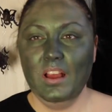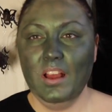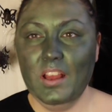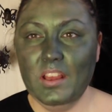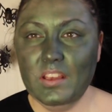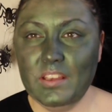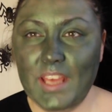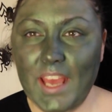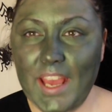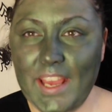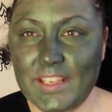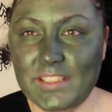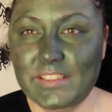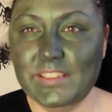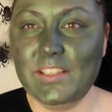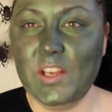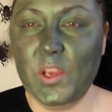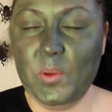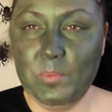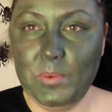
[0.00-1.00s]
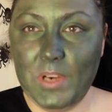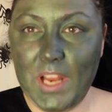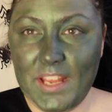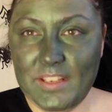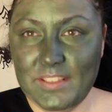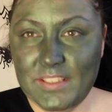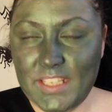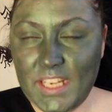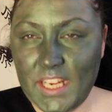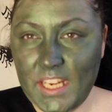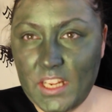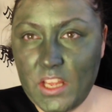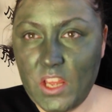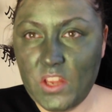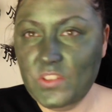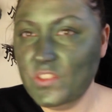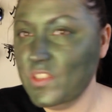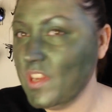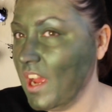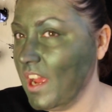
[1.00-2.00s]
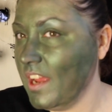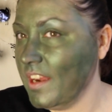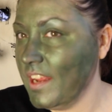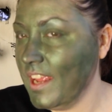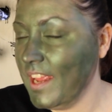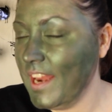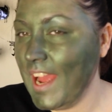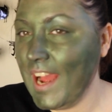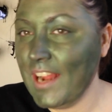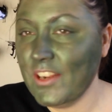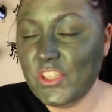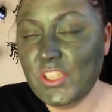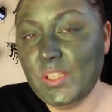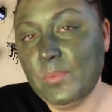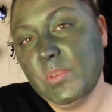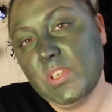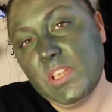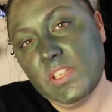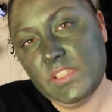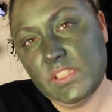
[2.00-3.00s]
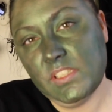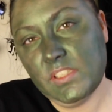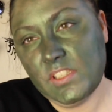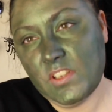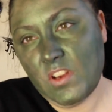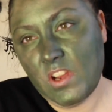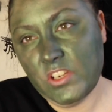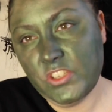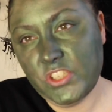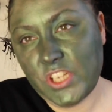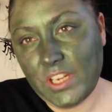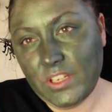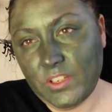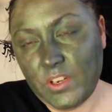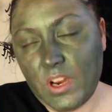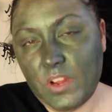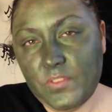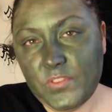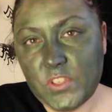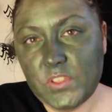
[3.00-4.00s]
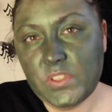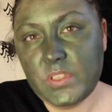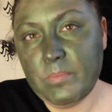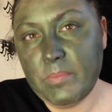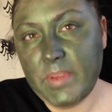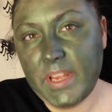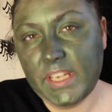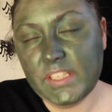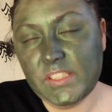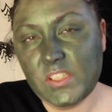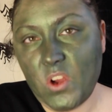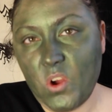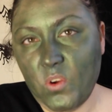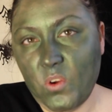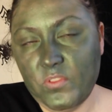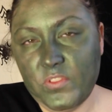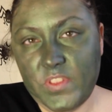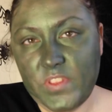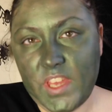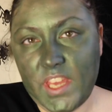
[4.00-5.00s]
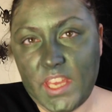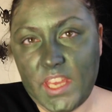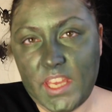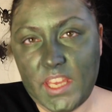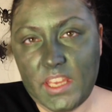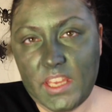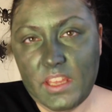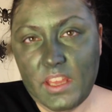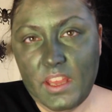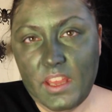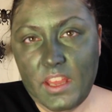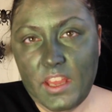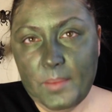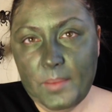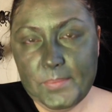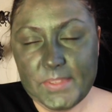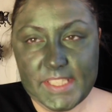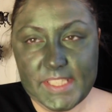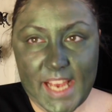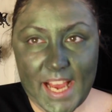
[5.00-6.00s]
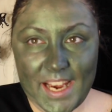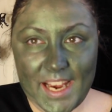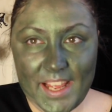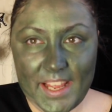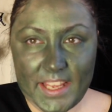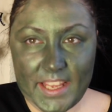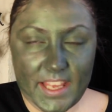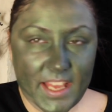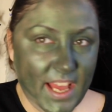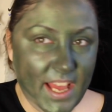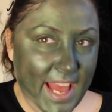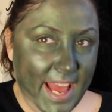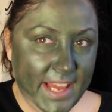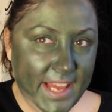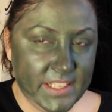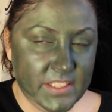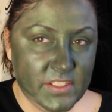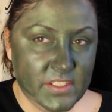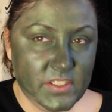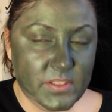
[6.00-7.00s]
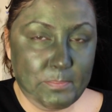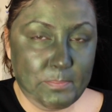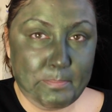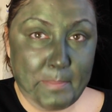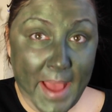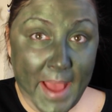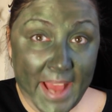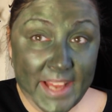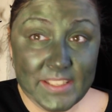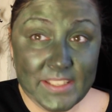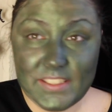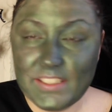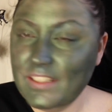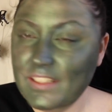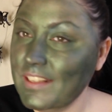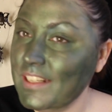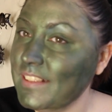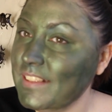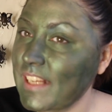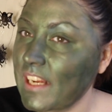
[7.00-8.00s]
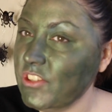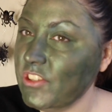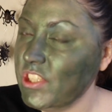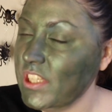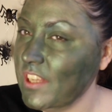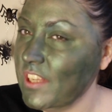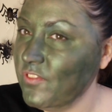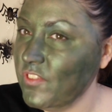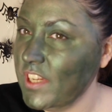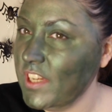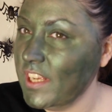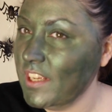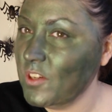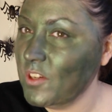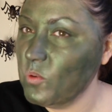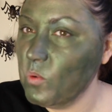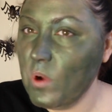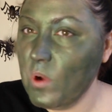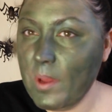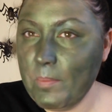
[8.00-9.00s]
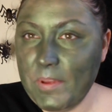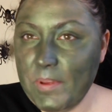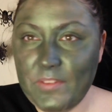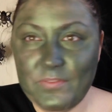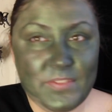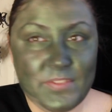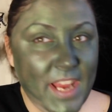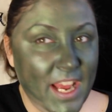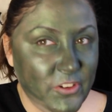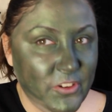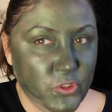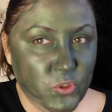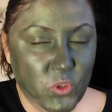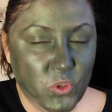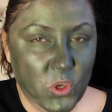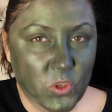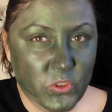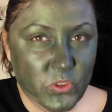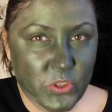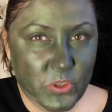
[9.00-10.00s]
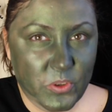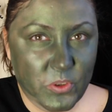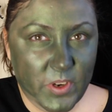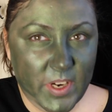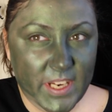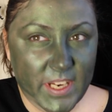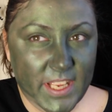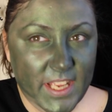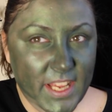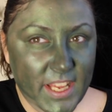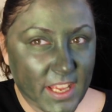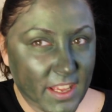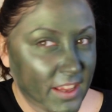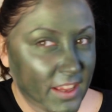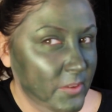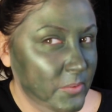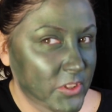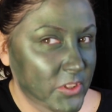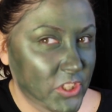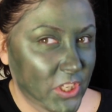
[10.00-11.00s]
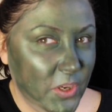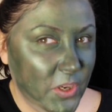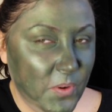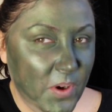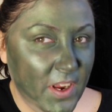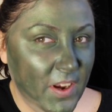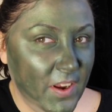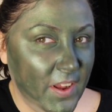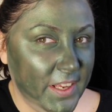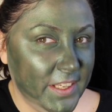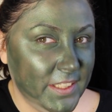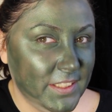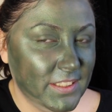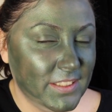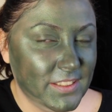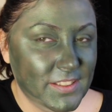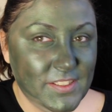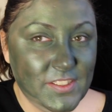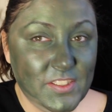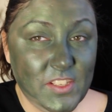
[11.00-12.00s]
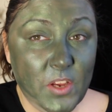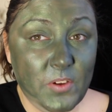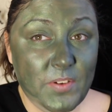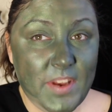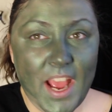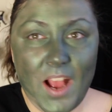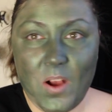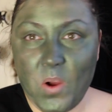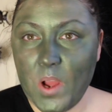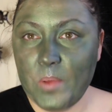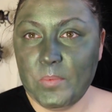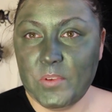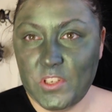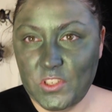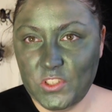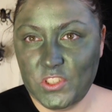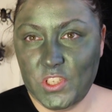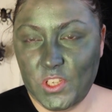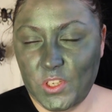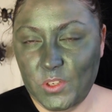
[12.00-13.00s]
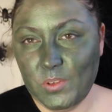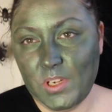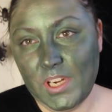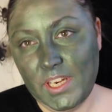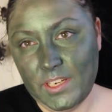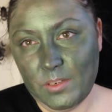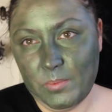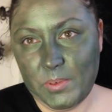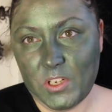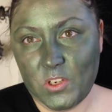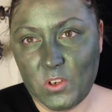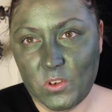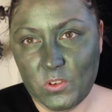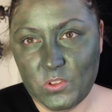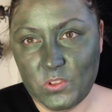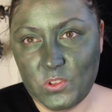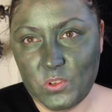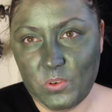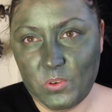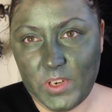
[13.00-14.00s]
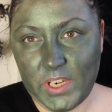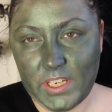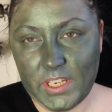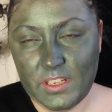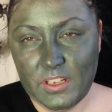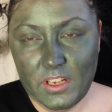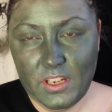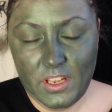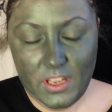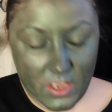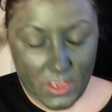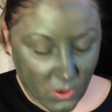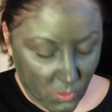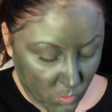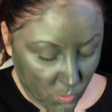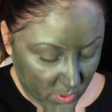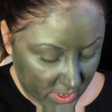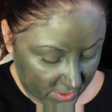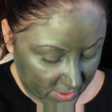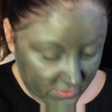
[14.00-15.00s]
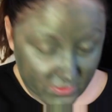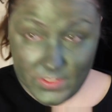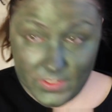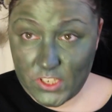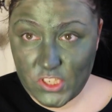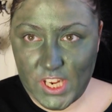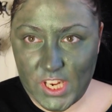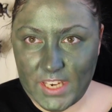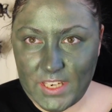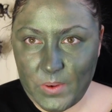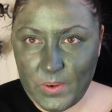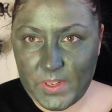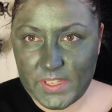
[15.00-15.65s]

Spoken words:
Okay, so blending done, and actually because it's an eyeshadow and I've used a mix of the metallic and matte, it's actually given it quite a bit of natural contouring, which I quite like. So now I'm going to do a little bit of contouring with the shadow